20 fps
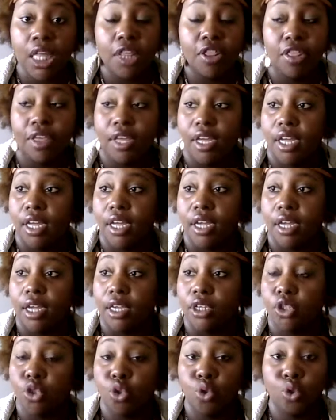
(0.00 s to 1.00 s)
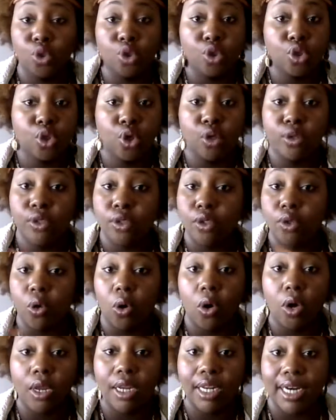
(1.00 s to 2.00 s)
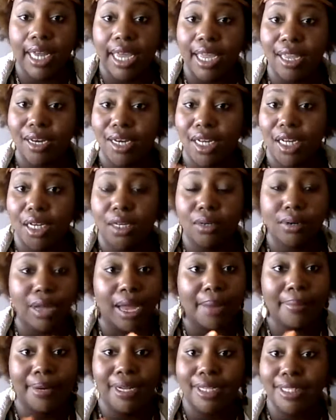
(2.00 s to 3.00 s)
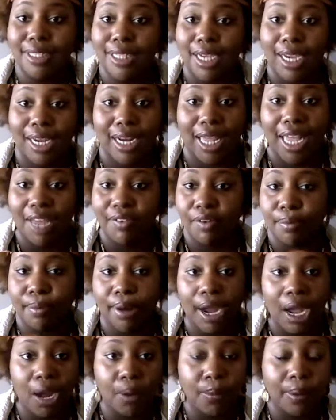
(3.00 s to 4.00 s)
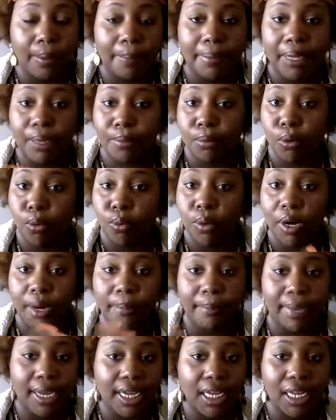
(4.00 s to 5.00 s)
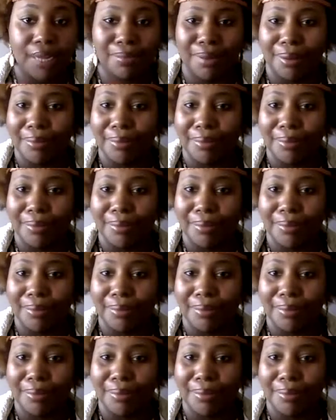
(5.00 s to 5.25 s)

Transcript: the short skirts and all of that. Now, I'm not saying I have a problem with people wearing makeup.